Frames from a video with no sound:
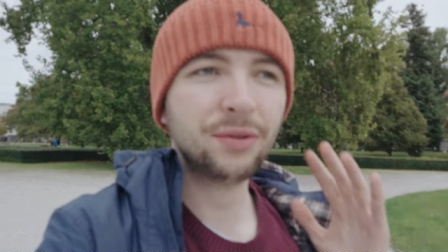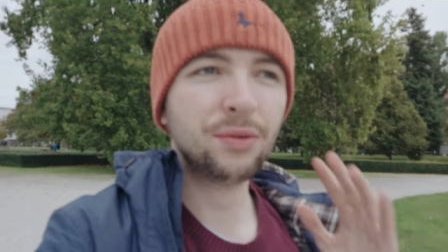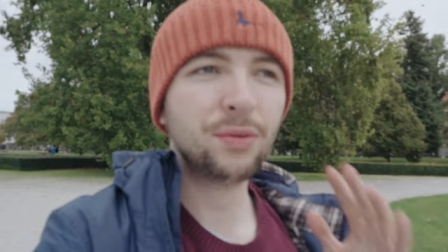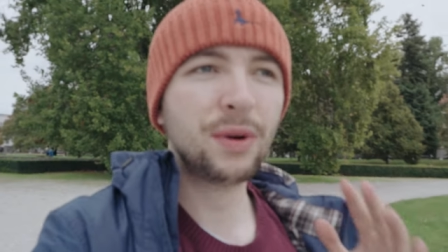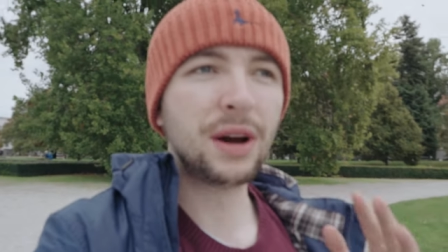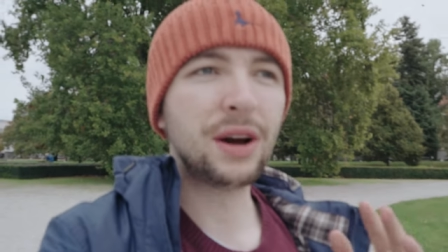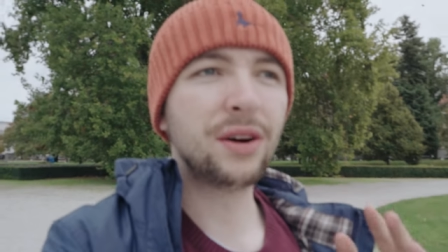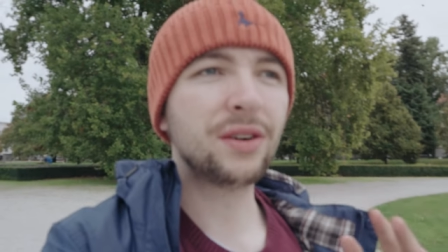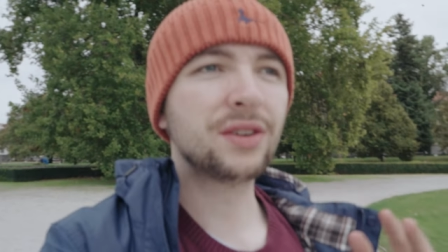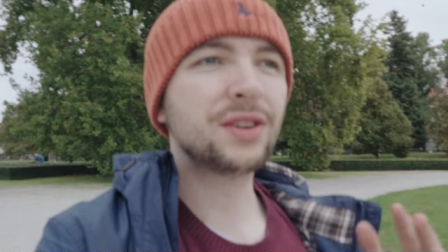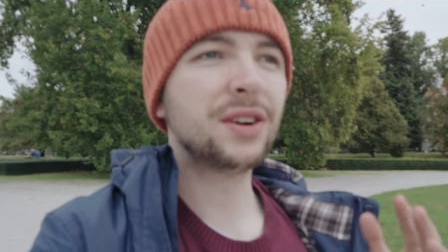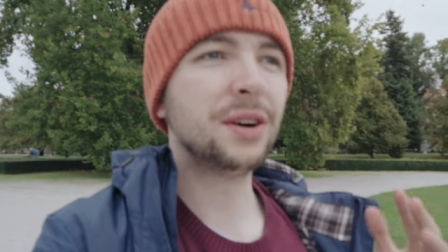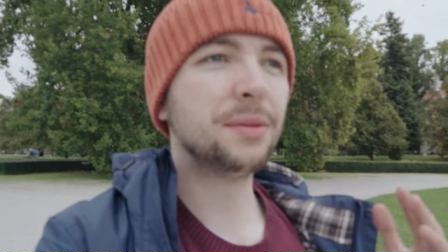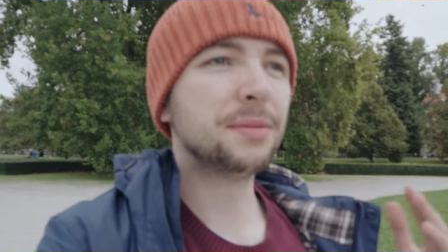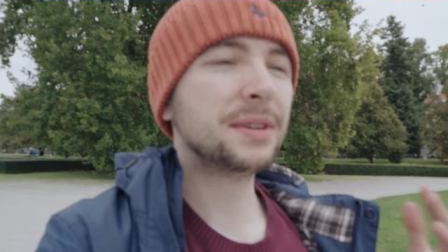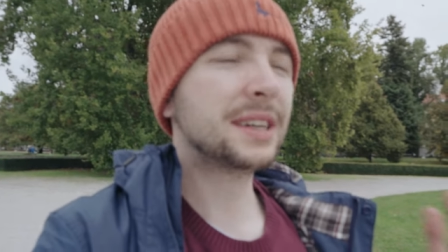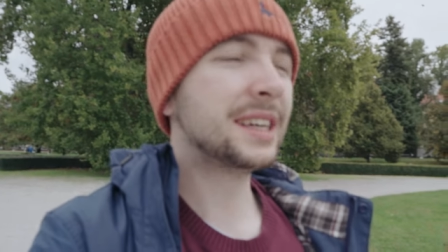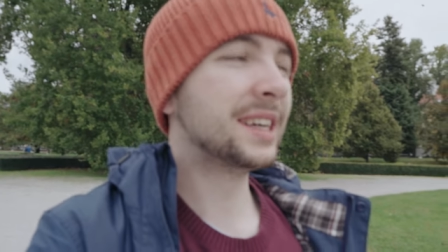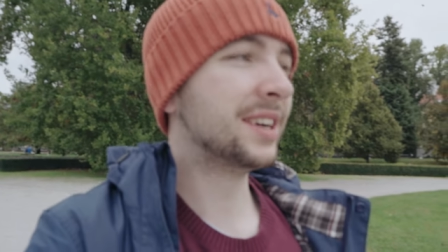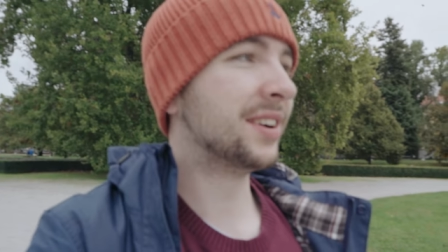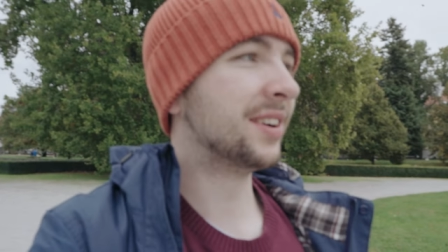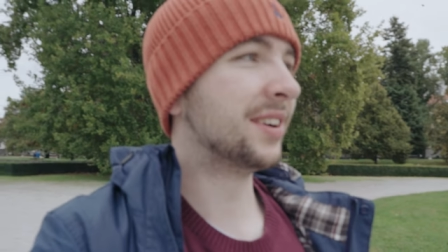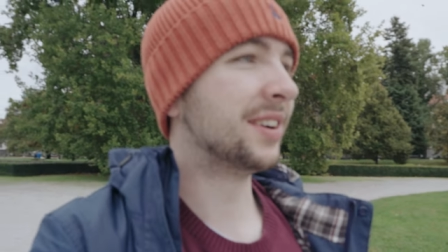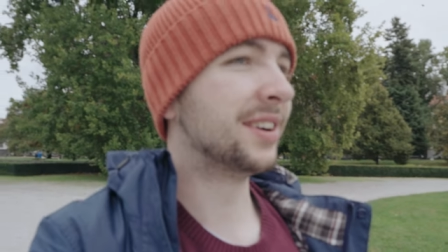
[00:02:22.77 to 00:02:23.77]
Welcome
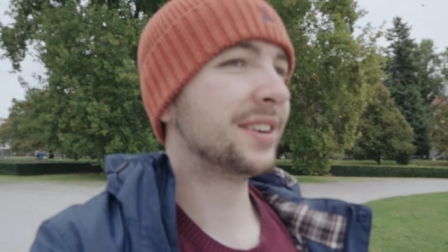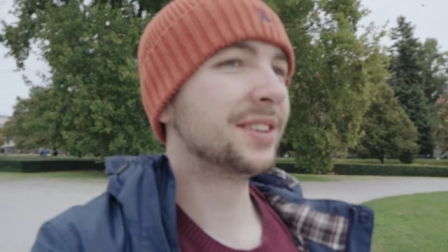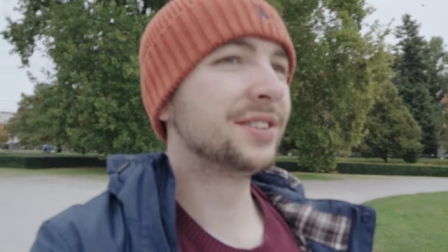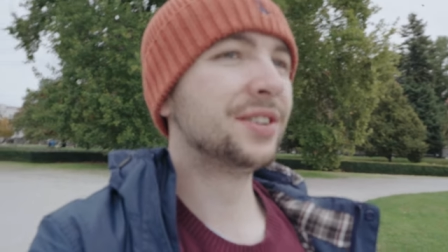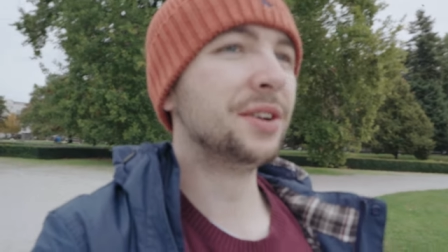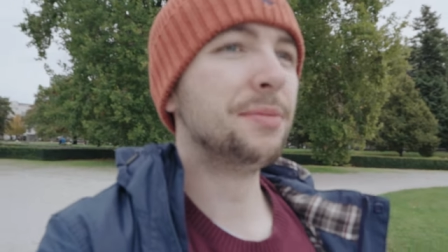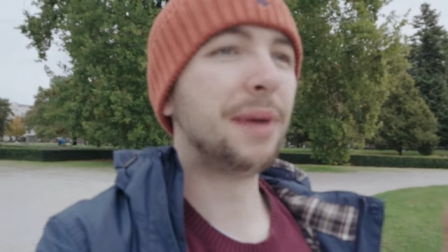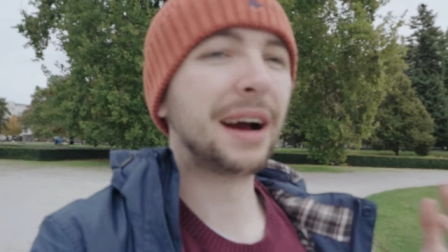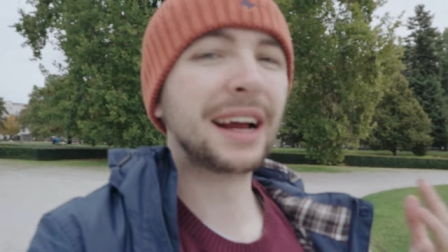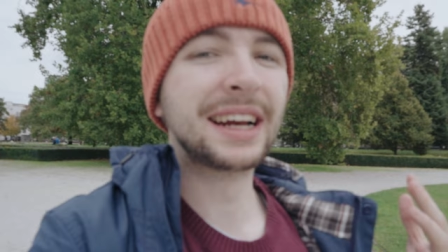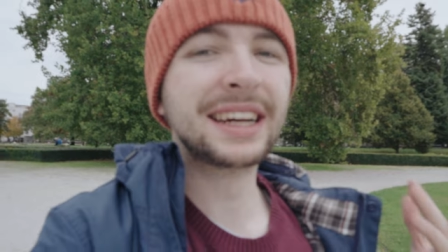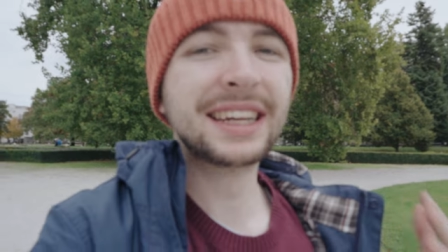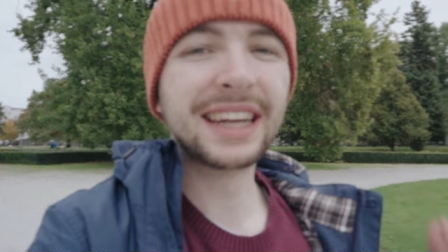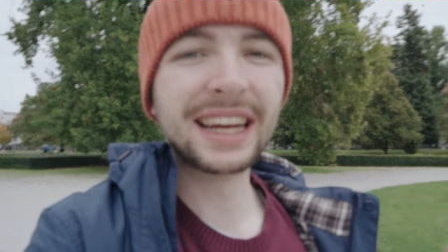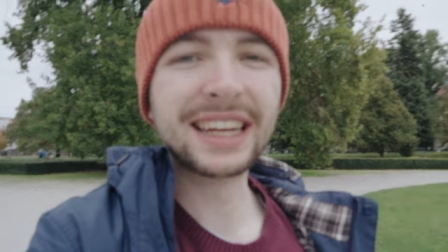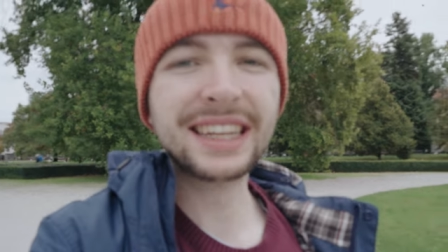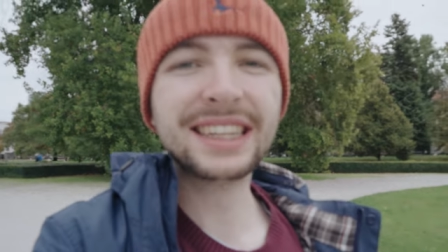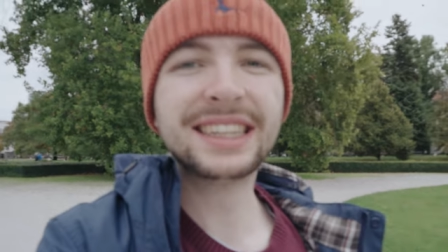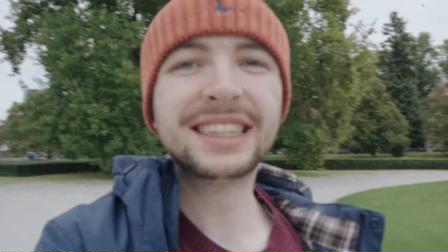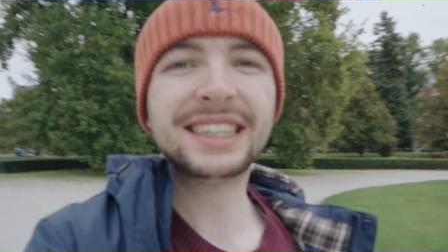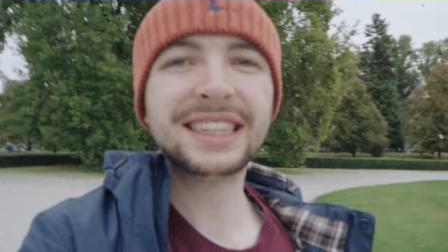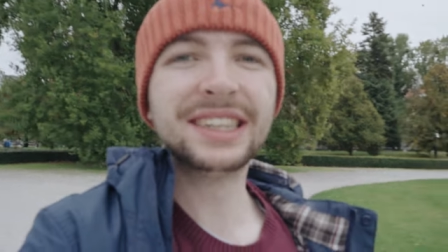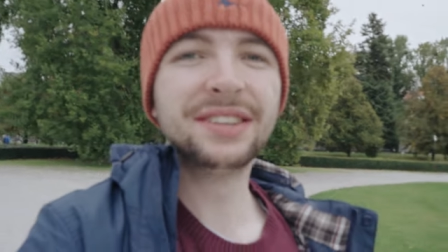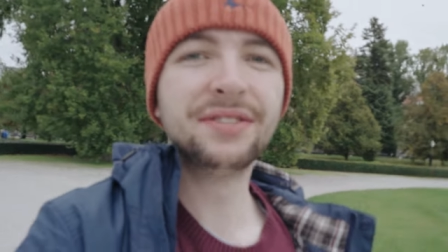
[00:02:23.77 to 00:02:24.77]
here to my
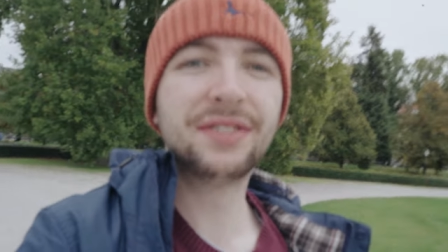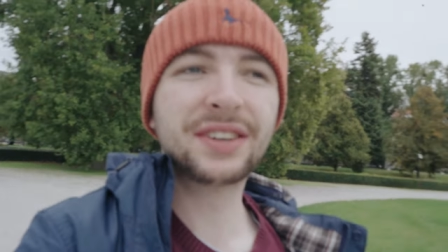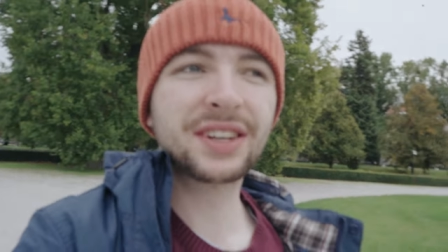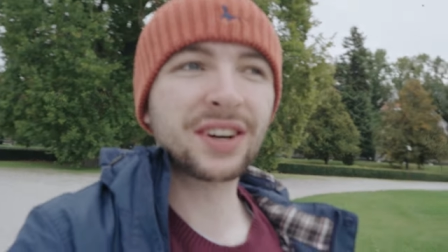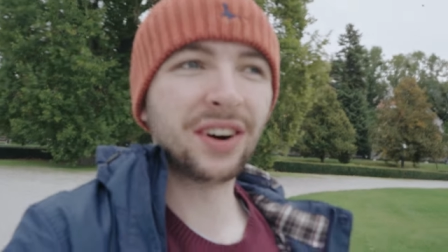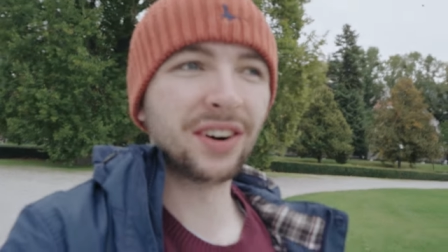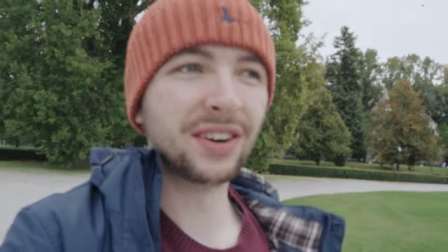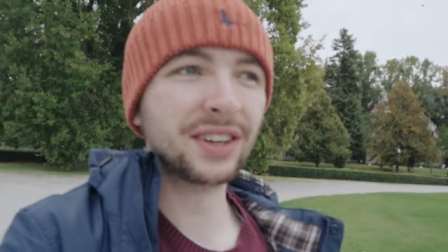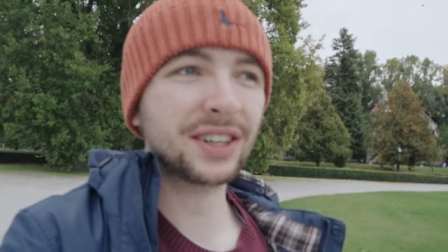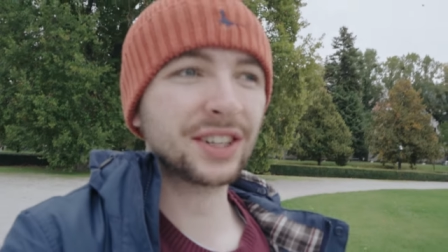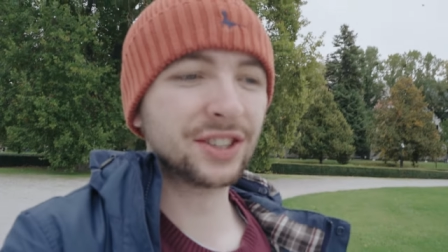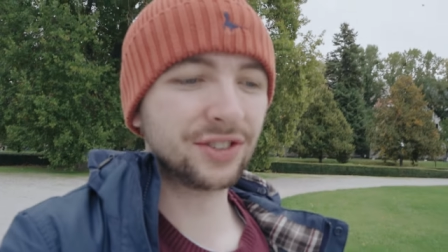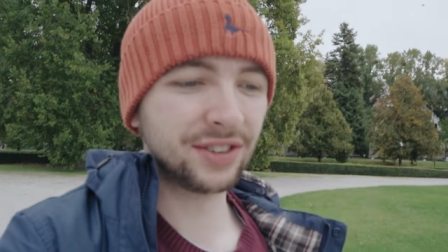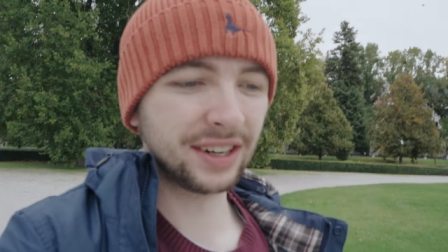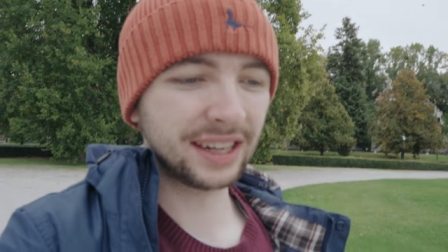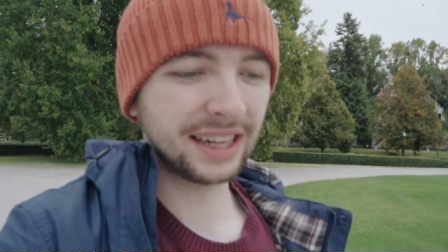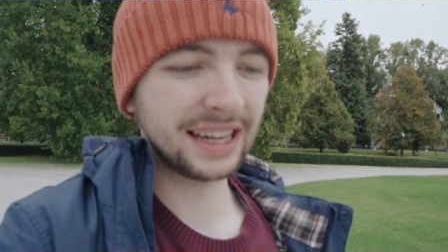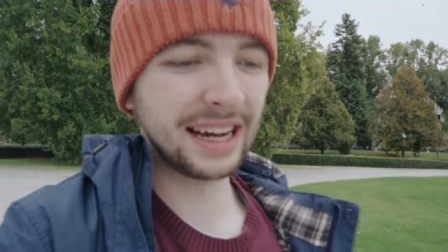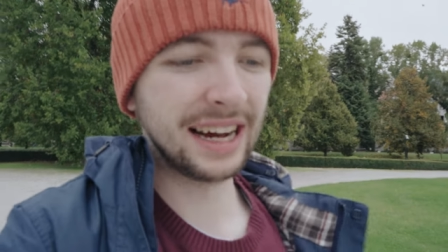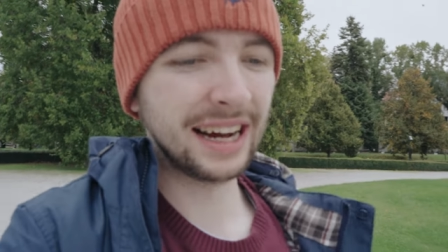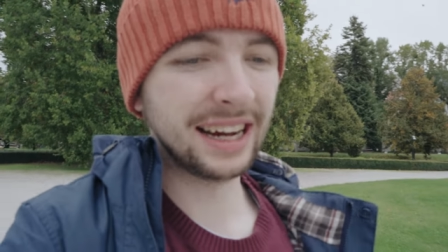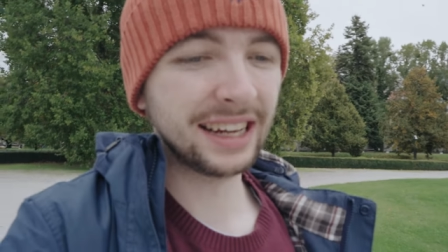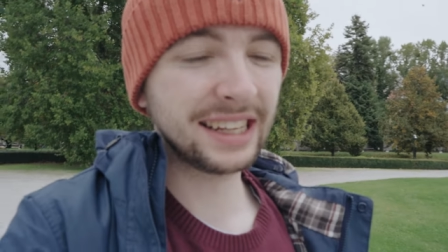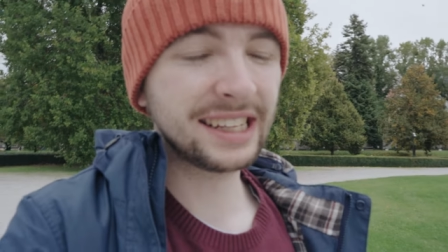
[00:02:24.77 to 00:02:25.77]
nineteenth country,
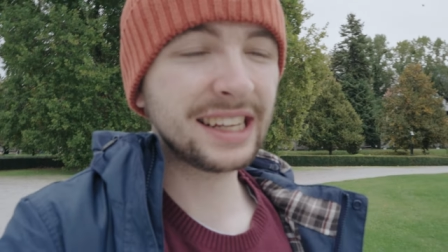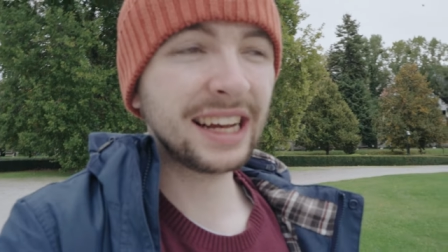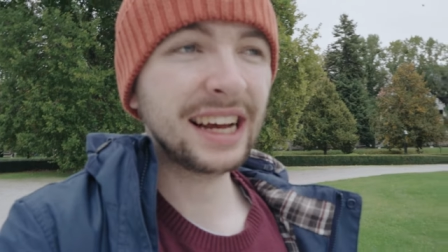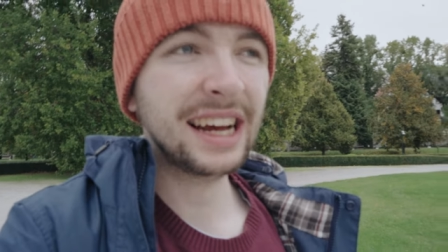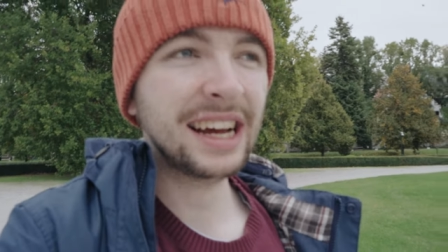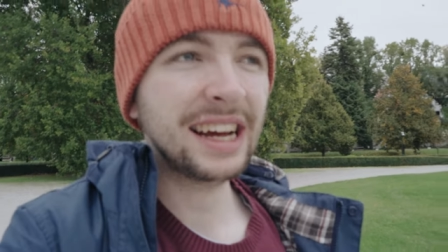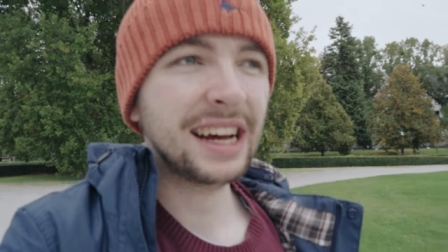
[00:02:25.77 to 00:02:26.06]
guys.